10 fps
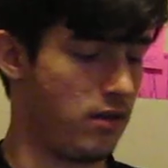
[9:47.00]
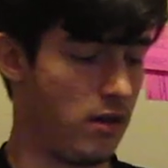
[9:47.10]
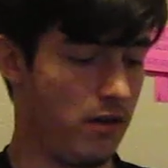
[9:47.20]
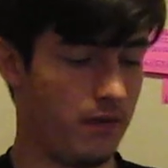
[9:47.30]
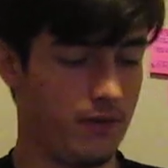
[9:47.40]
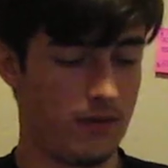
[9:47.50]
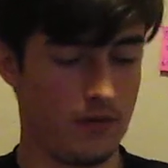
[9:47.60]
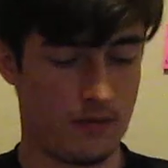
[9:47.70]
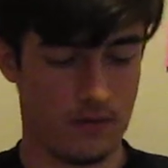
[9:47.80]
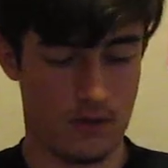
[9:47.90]
of
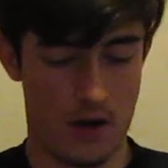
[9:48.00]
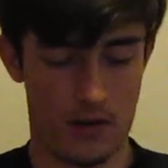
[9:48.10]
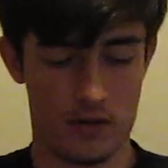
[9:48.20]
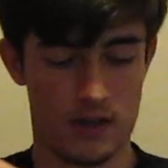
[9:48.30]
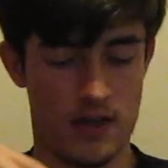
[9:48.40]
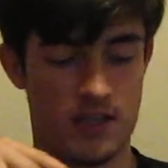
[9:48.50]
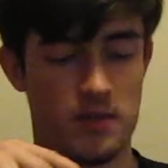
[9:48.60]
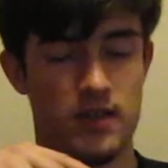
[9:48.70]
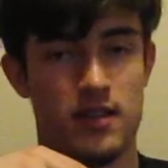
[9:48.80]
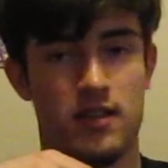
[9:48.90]
other snake
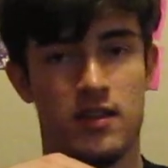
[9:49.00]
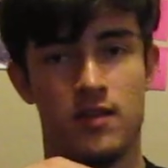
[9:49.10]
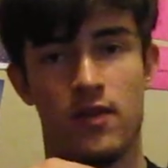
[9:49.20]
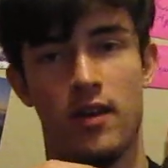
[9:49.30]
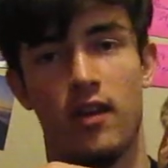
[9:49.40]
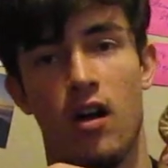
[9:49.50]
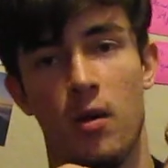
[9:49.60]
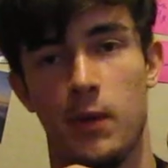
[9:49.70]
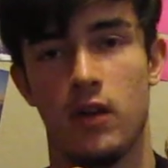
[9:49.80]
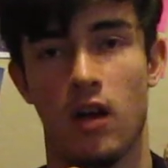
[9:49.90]
species, this is a very
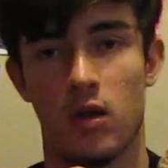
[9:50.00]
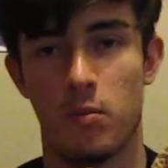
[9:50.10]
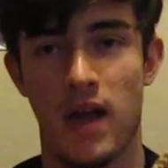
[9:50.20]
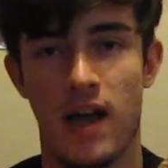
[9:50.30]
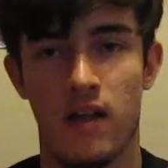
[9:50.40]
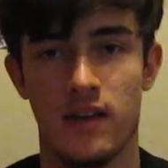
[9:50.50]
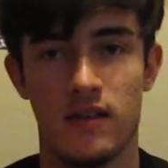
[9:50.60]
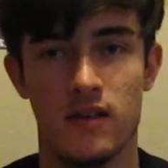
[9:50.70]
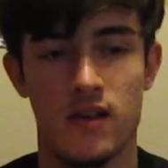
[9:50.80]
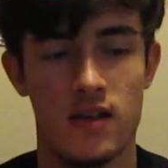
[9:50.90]
common color palette